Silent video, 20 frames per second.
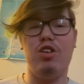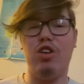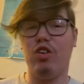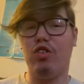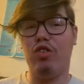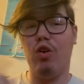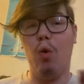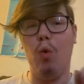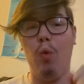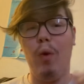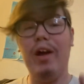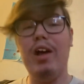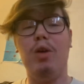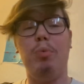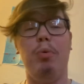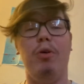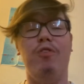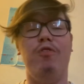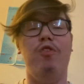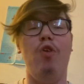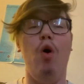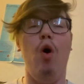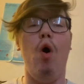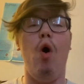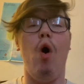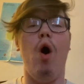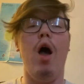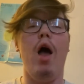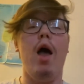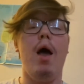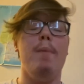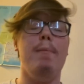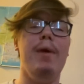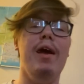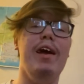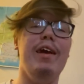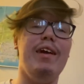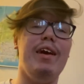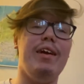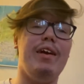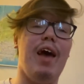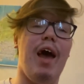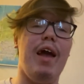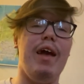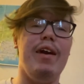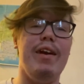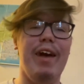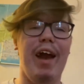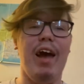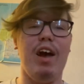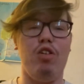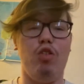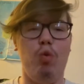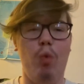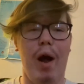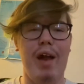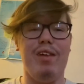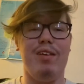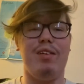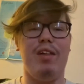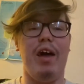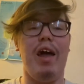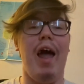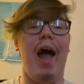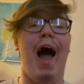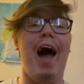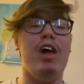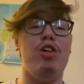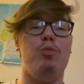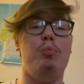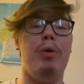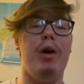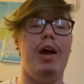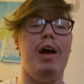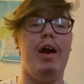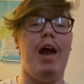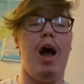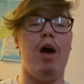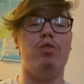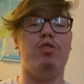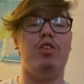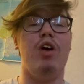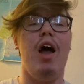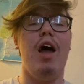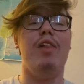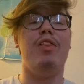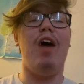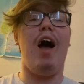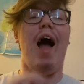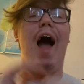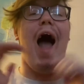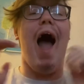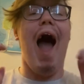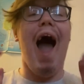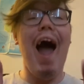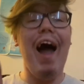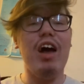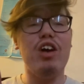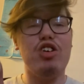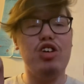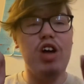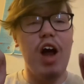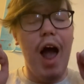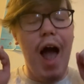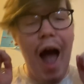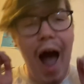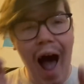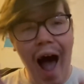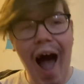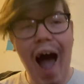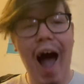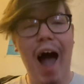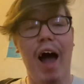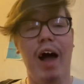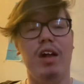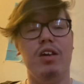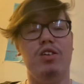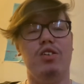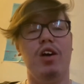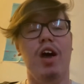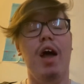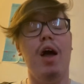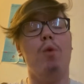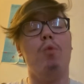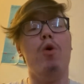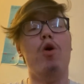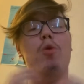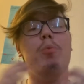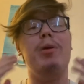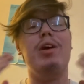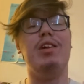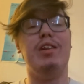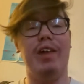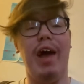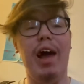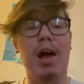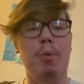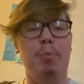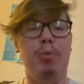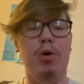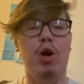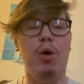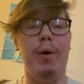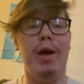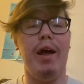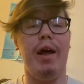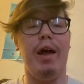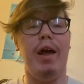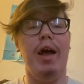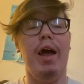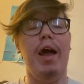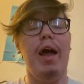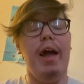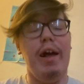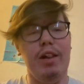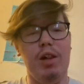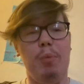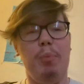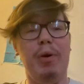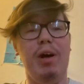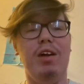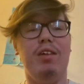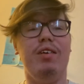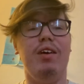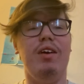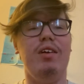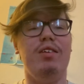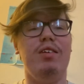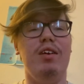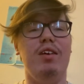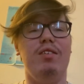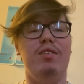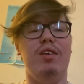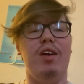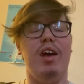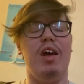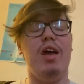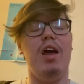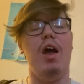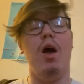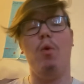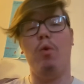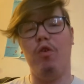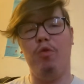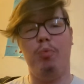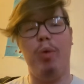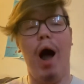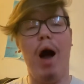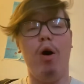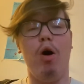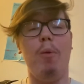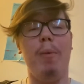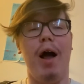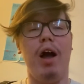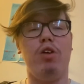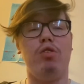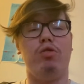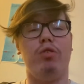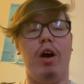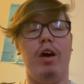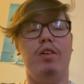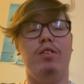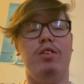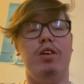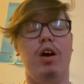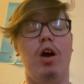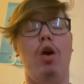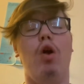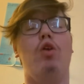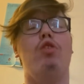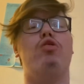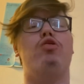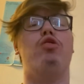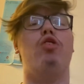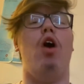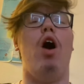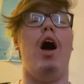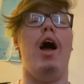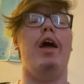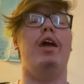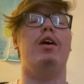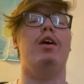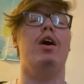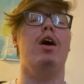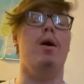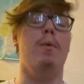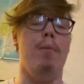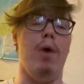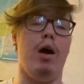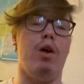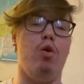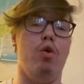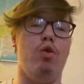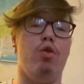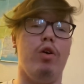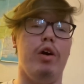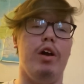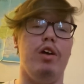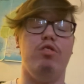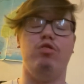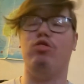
Just a week before Media Day next Wednesday, it has been announced that Ash Hand will be debuting in the BTCC with Powermax Racing alongside Michael Creesy.